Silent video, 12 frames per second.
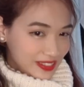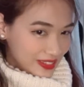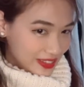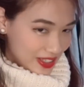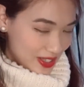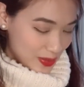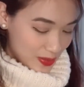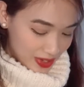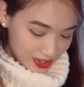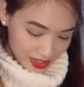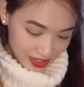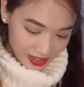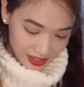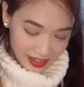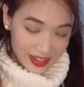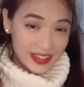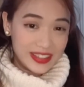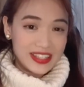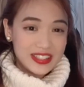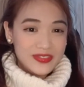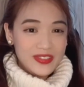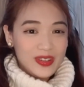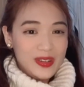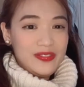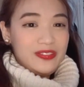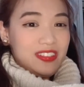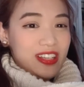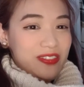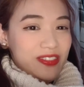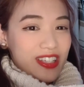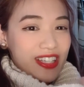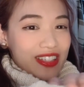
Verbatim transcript: sweater that's very fluffy.